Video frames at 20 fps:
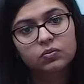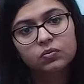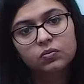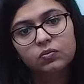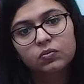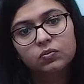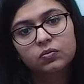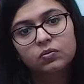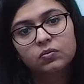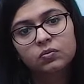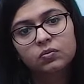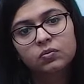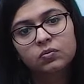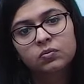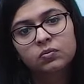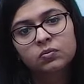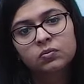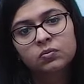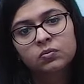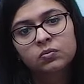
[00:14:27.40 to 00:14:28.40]

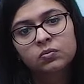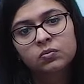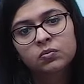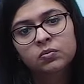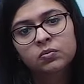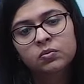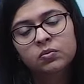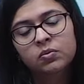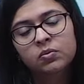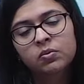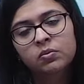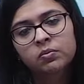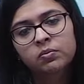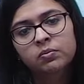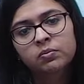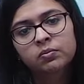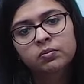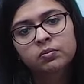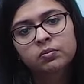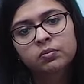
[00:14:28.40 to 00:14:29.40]

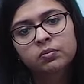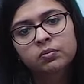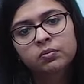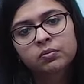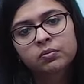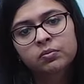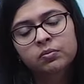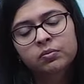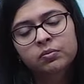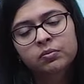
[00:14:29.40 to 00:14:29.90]
(not speaking)